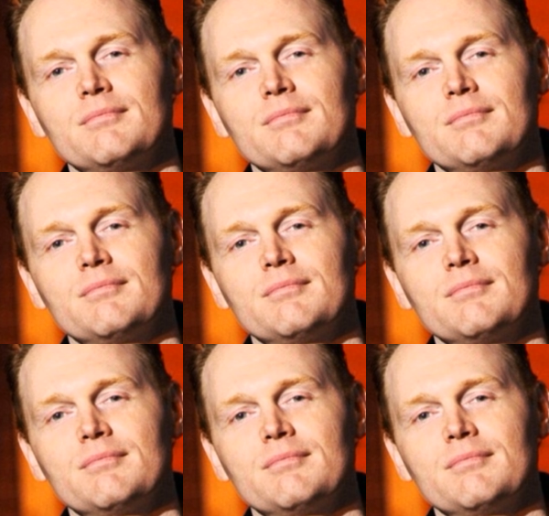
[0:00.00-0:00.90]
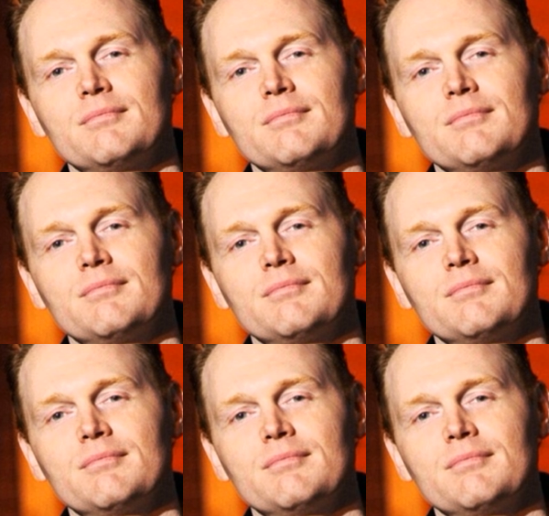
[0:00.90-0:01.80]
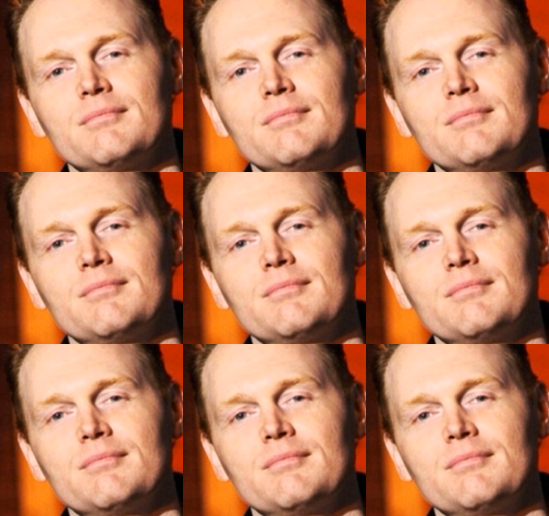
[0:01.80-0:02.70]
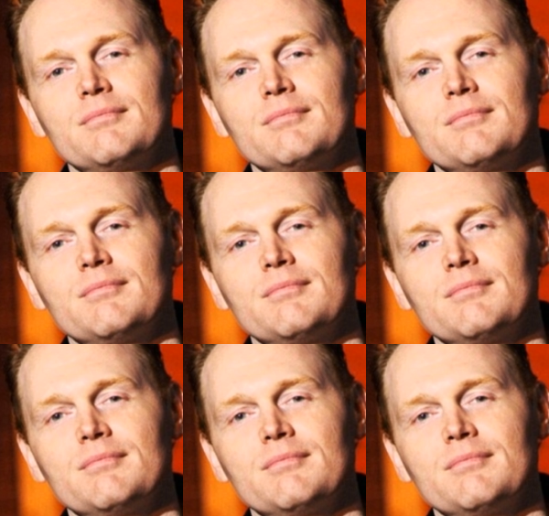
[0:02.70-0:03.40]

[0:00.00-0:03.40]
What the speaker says: [no speech]